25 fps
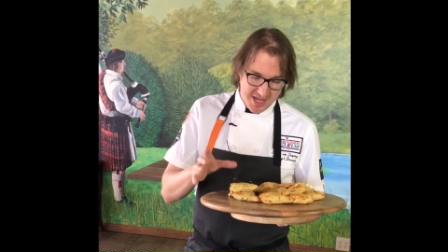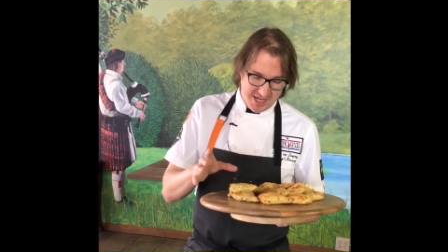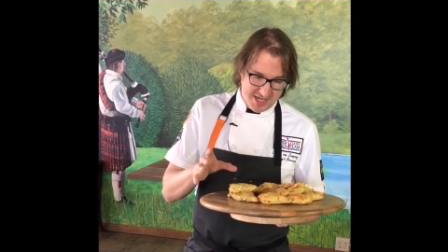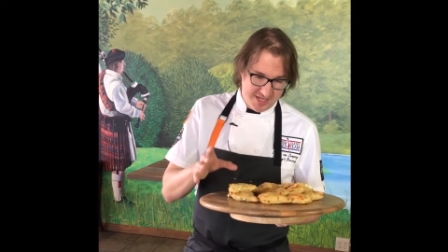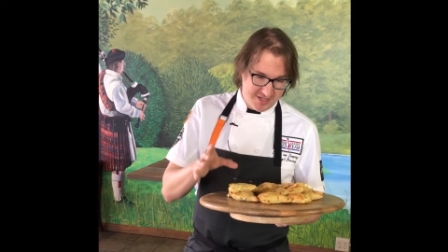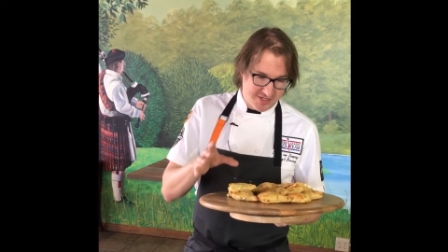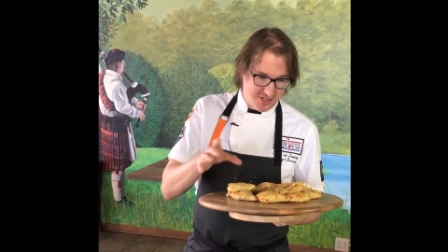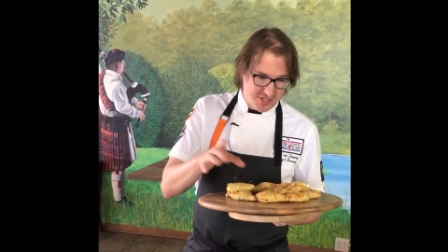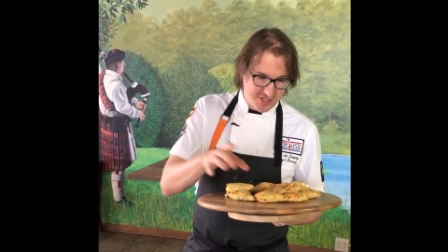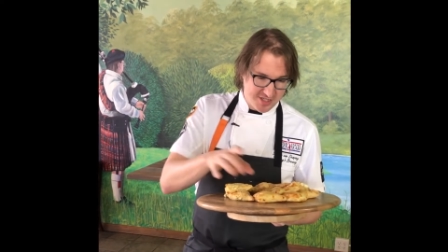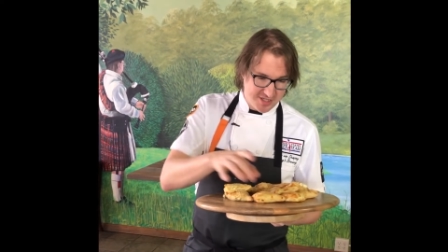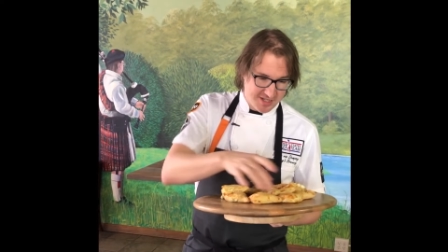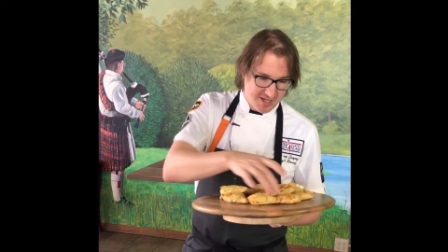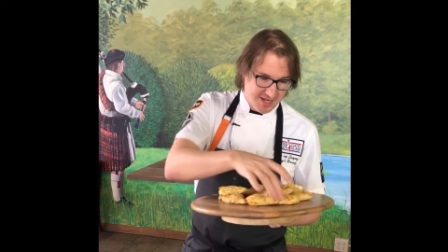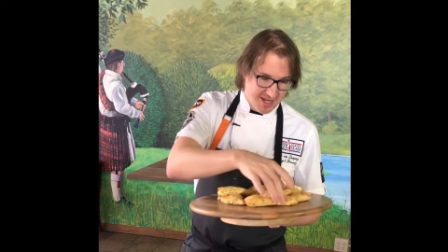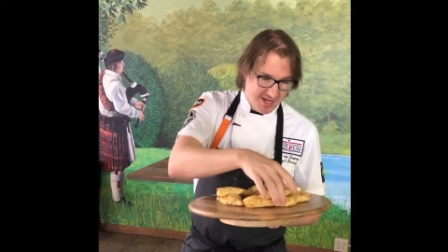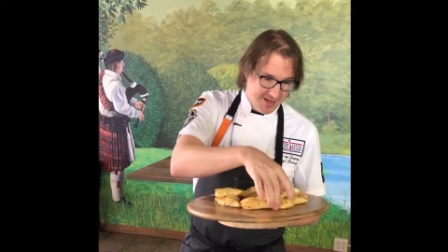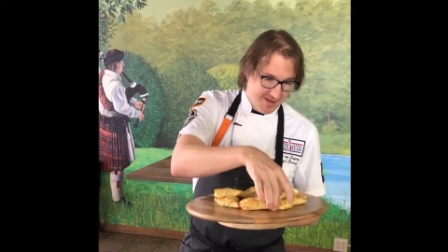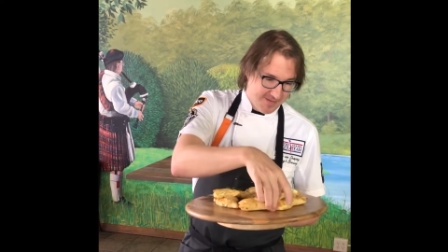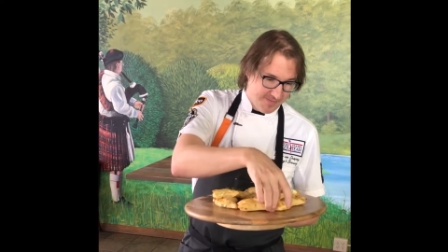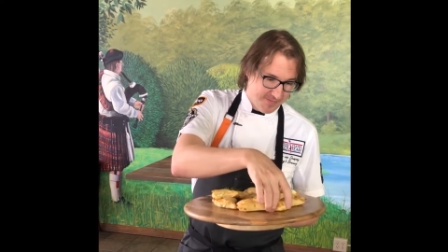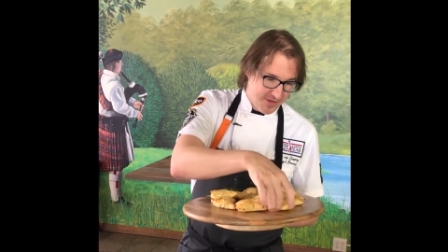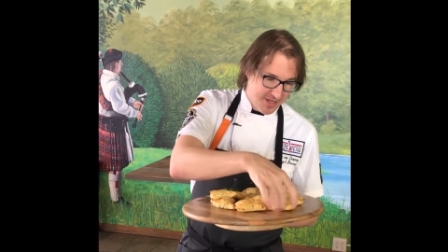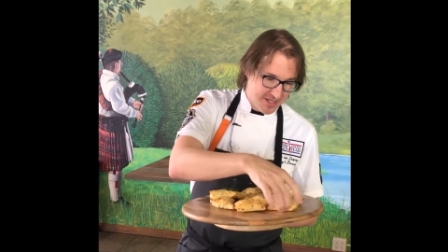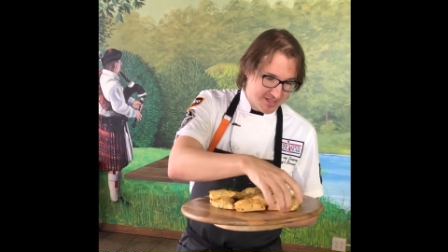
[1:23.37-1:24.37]
is just
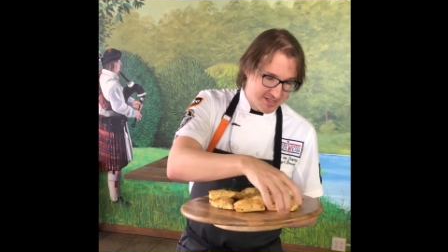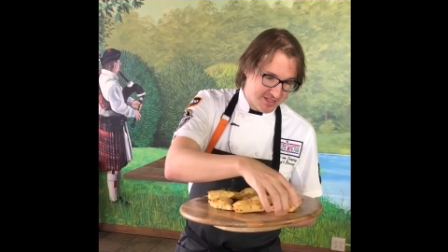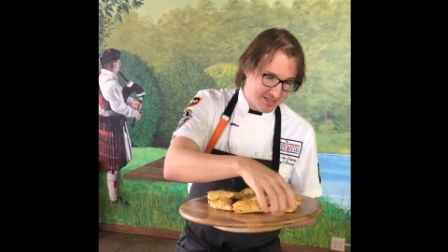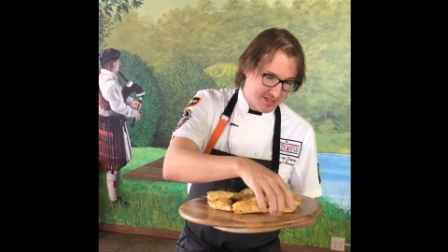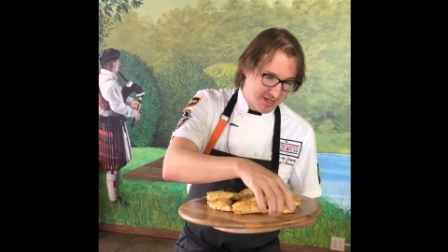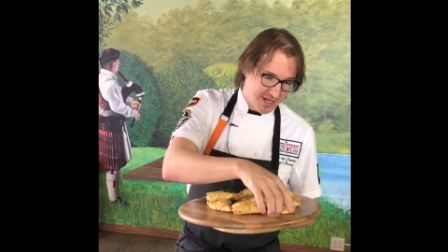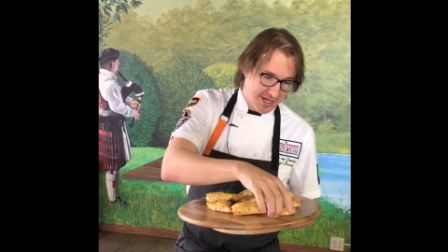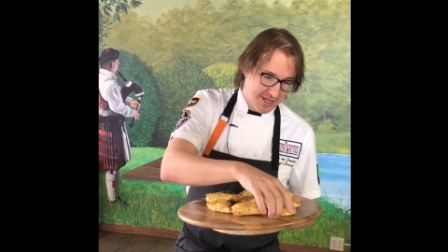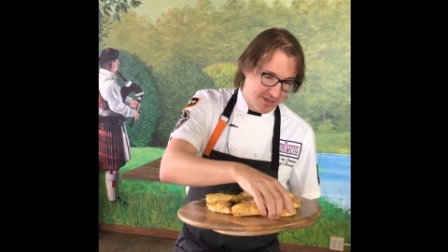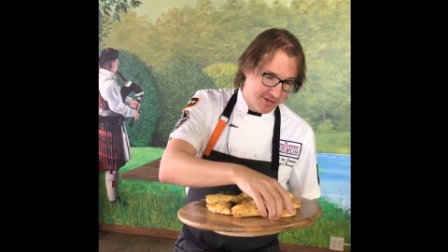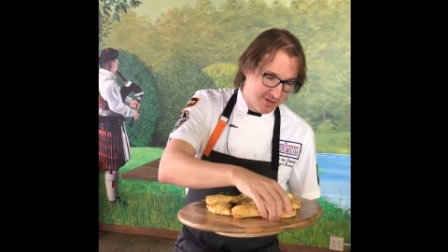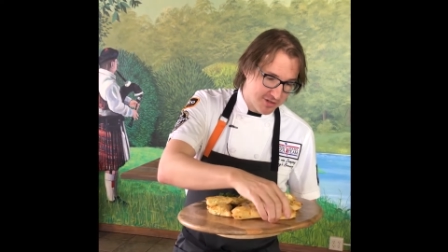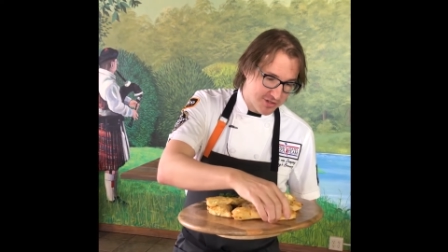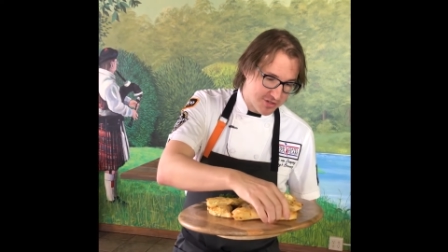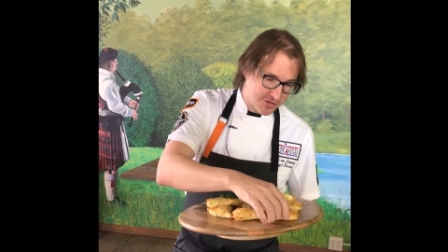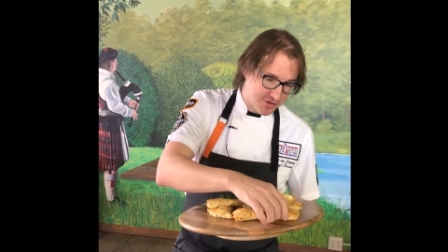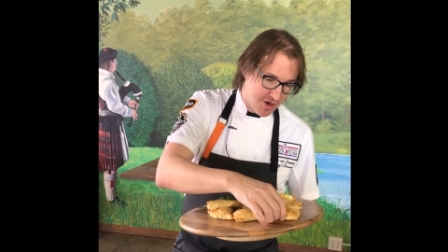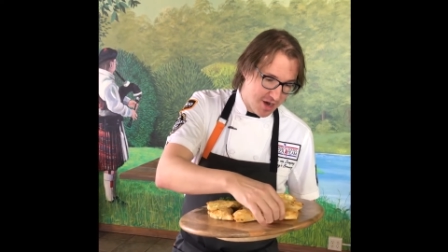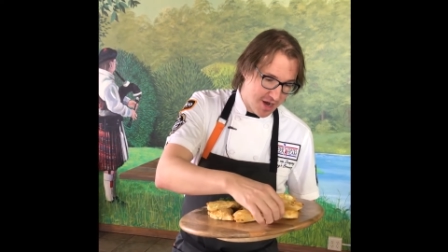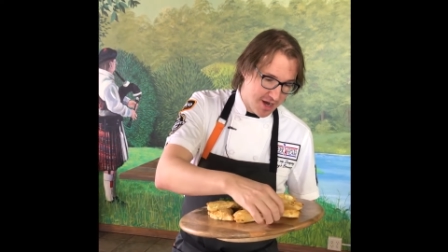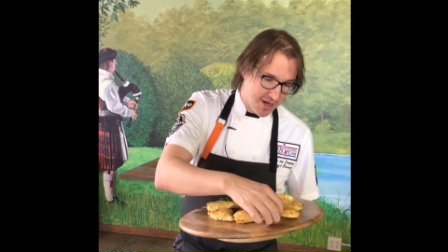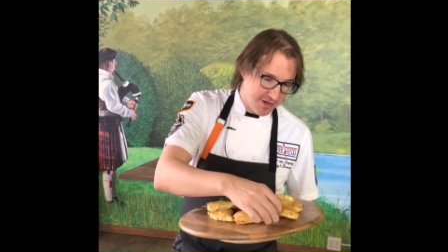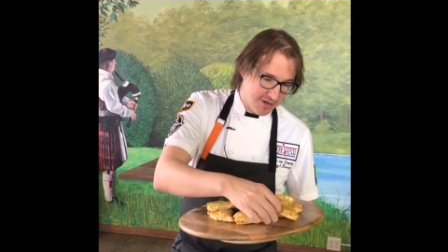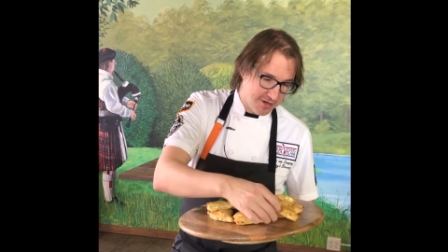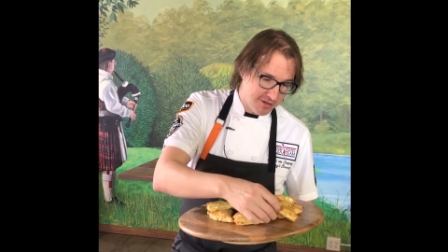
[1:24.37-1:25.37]
it's a tiny little
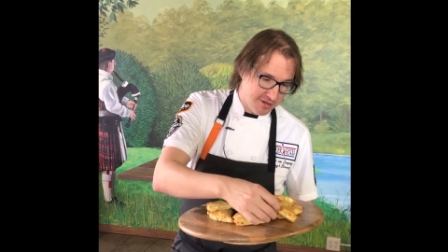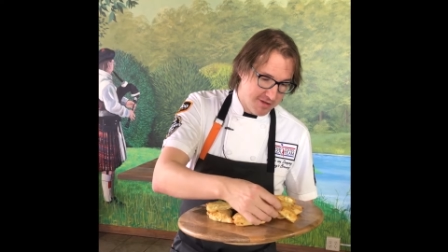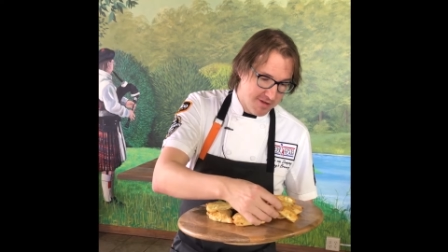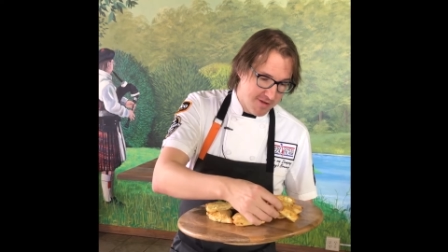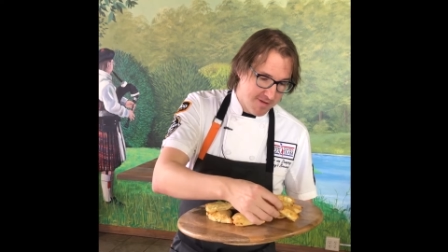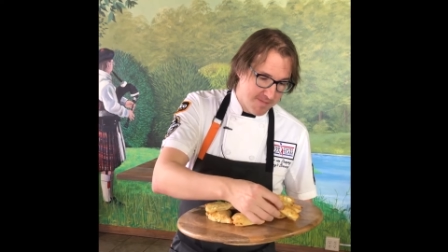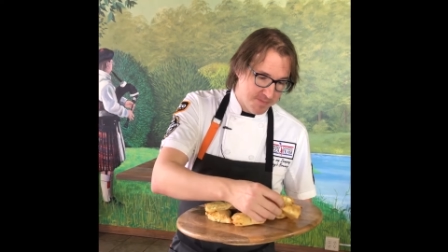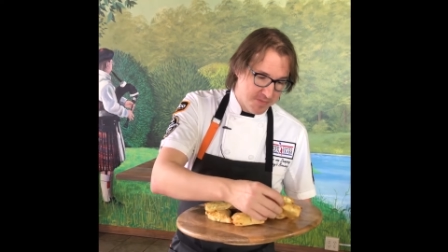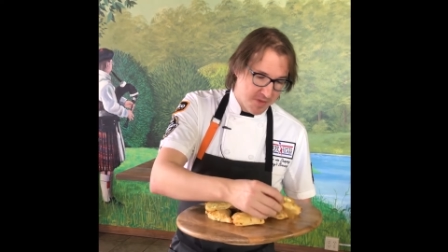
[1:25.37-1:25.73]
triangle.